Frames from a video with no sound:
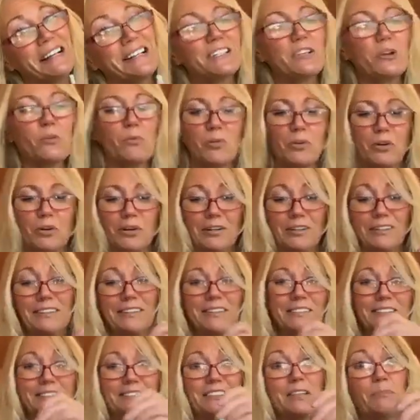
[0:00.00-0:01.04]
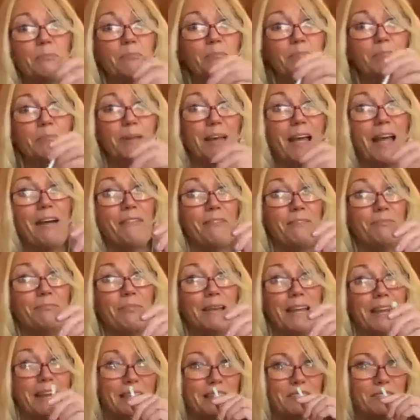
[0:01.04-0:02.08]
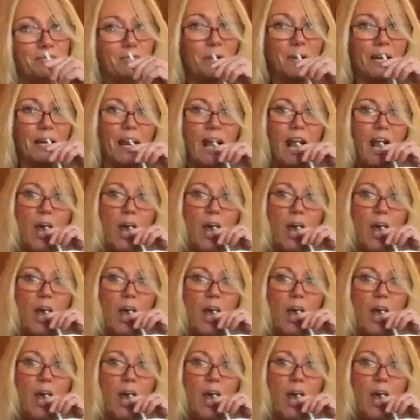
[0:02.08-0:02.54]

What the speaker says: or to be hands-free.